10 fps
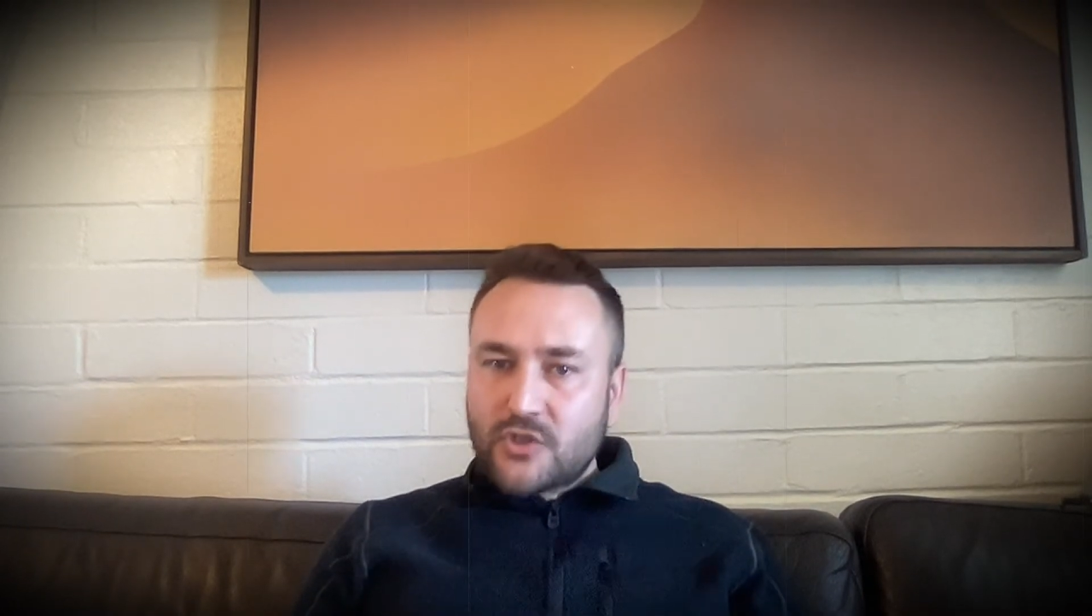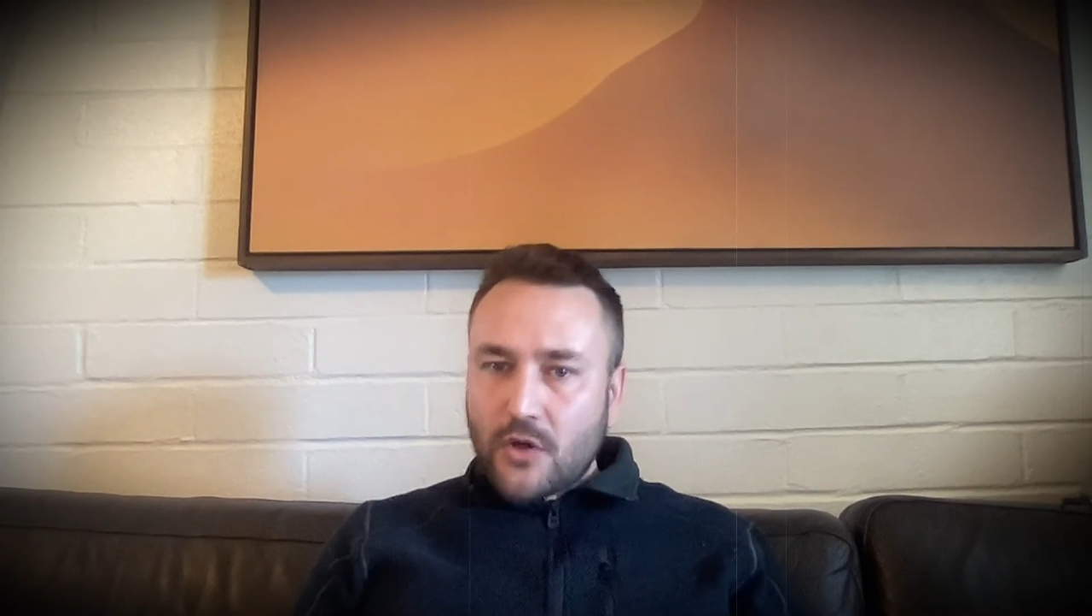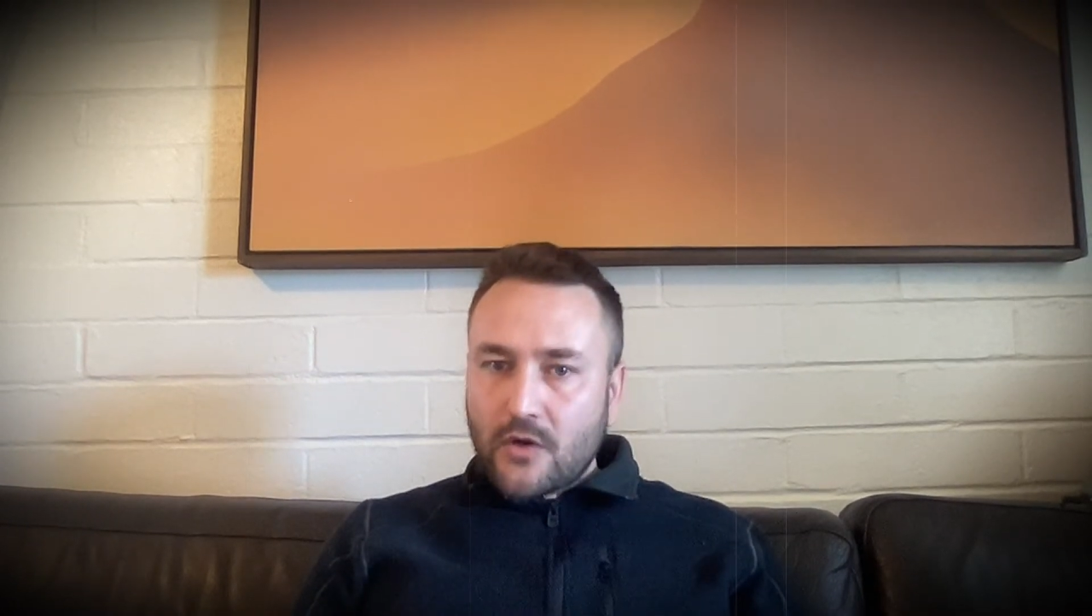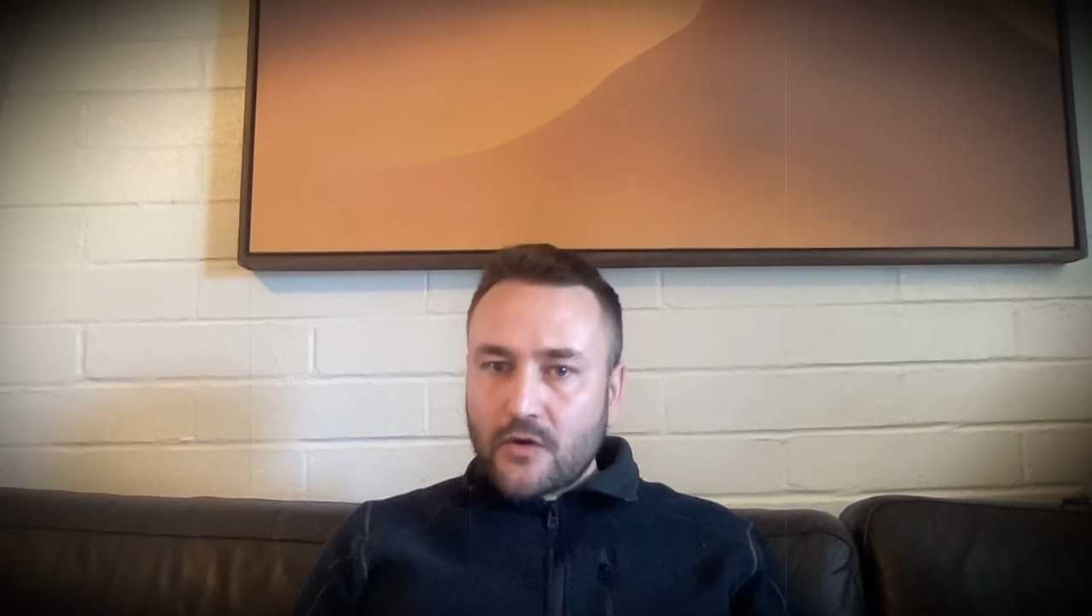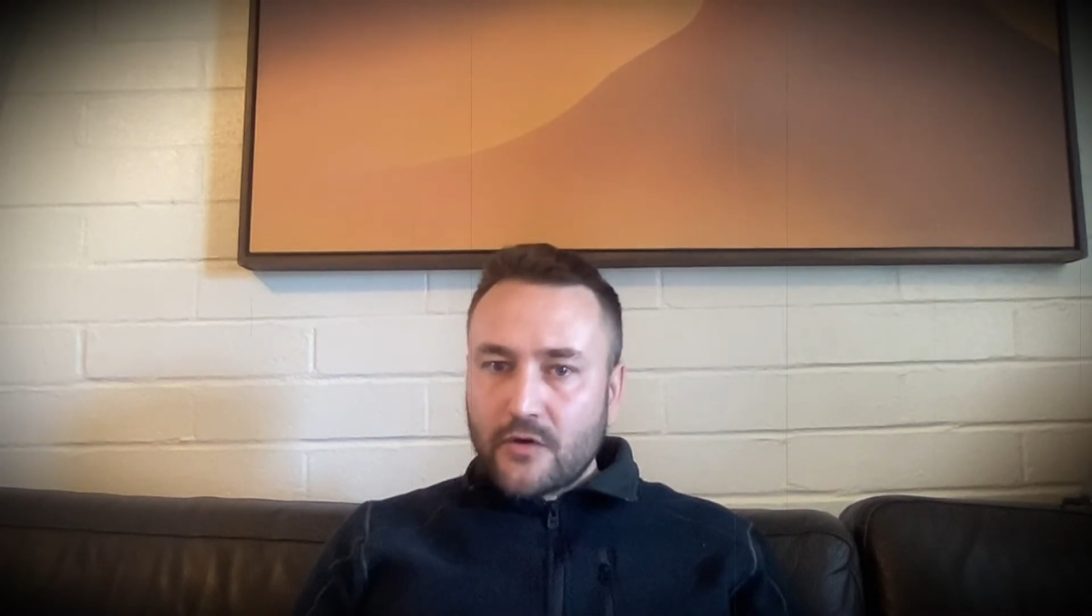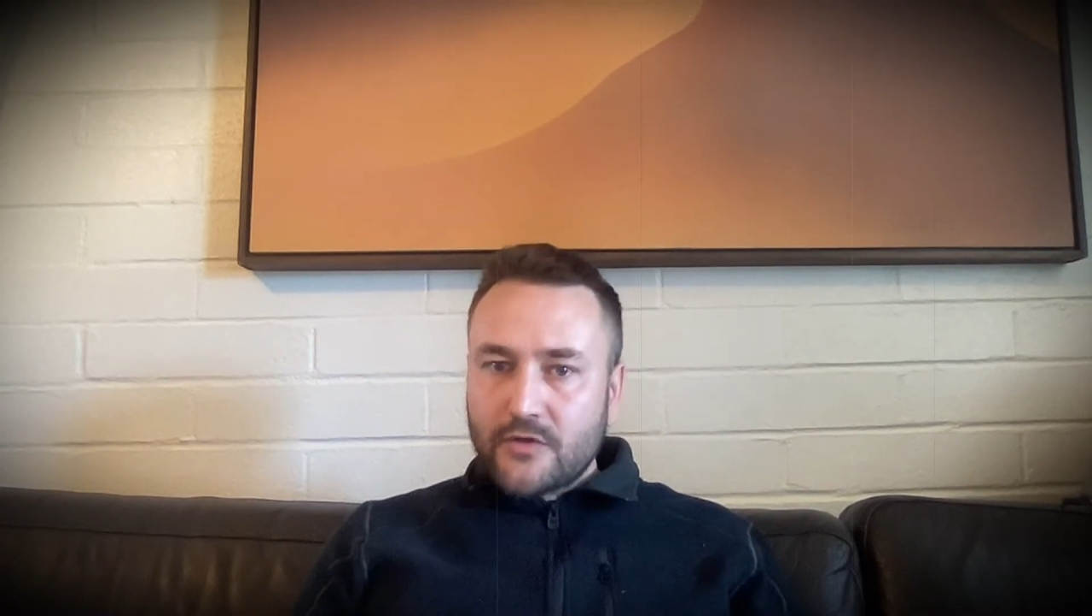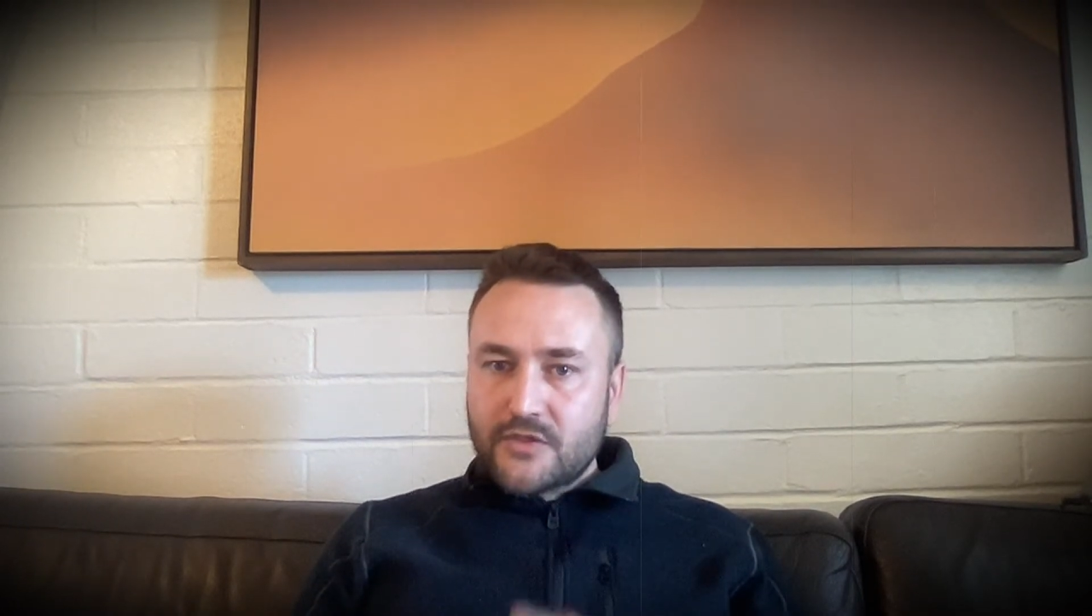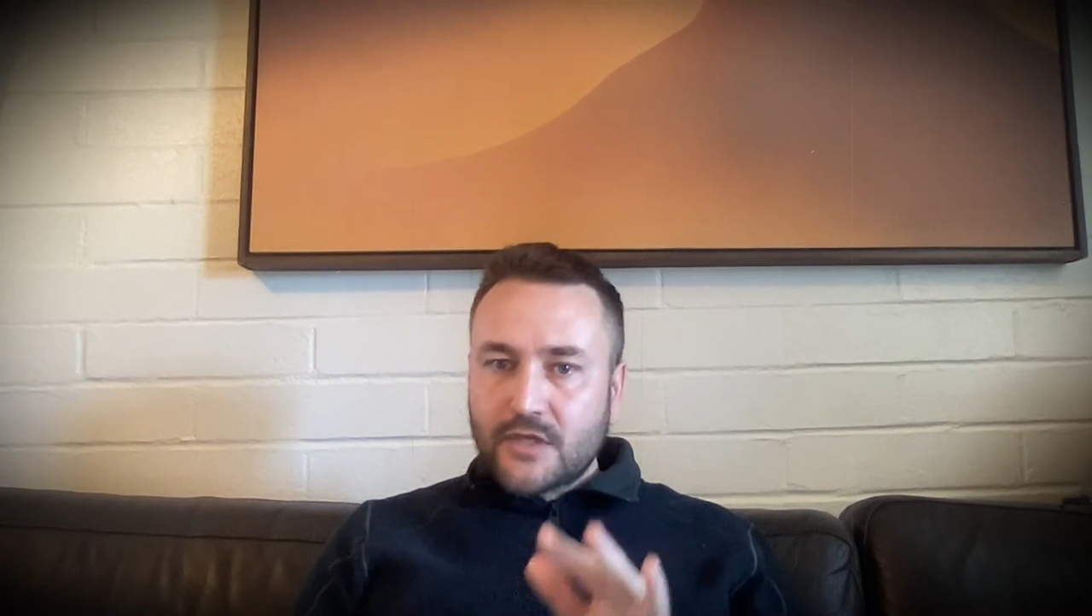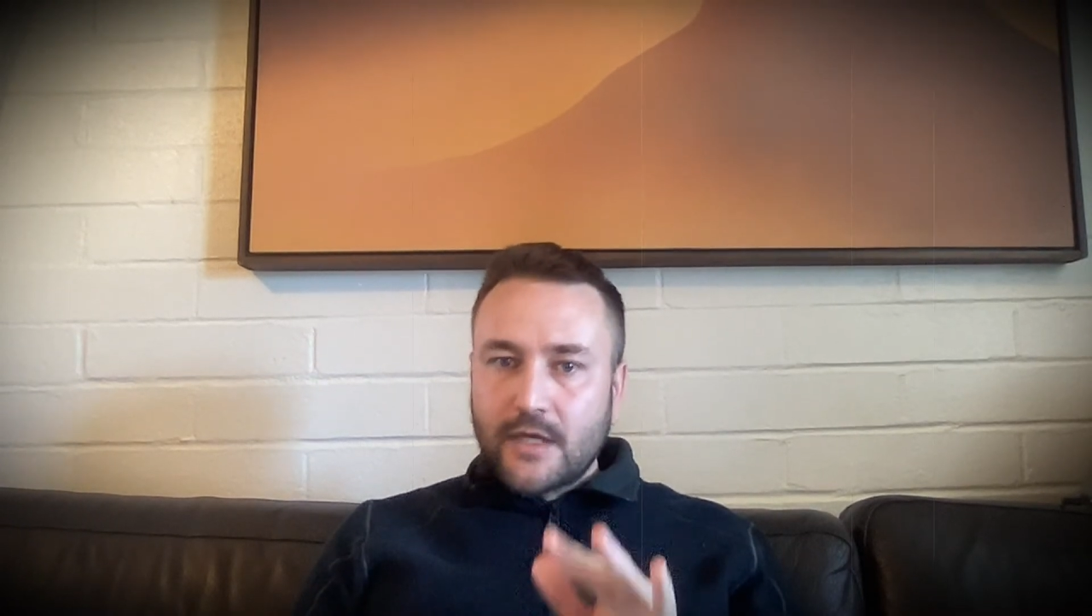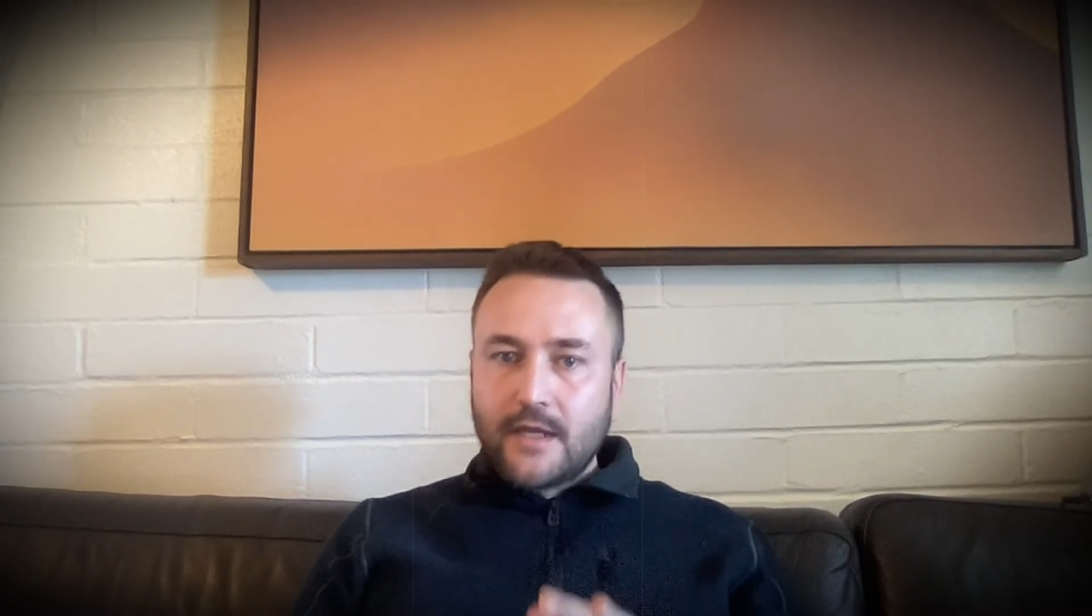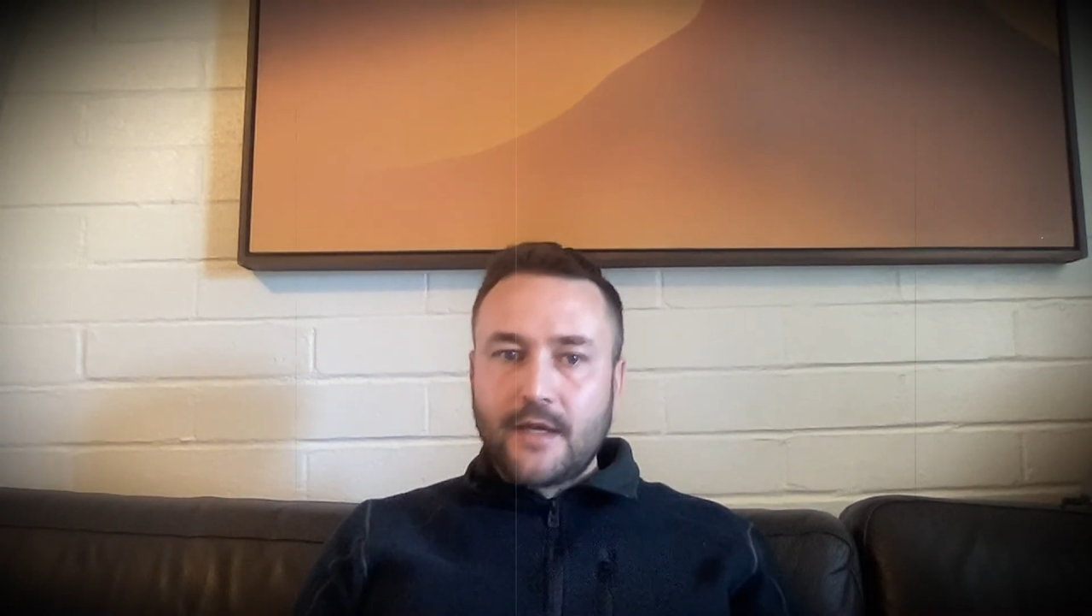charge,